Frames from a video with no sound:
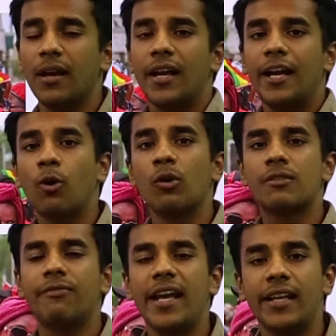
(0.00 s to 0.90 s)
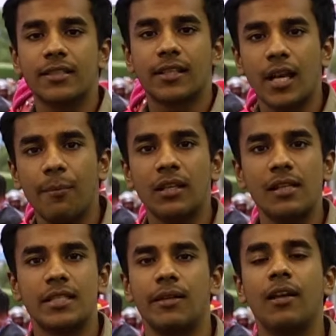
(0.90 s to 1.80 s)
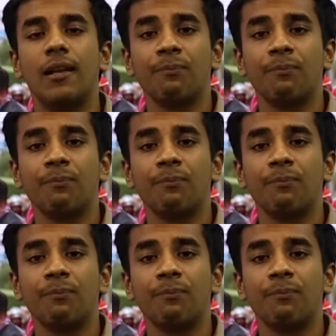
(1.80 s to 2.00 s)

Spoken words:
It holds various criminal, civil,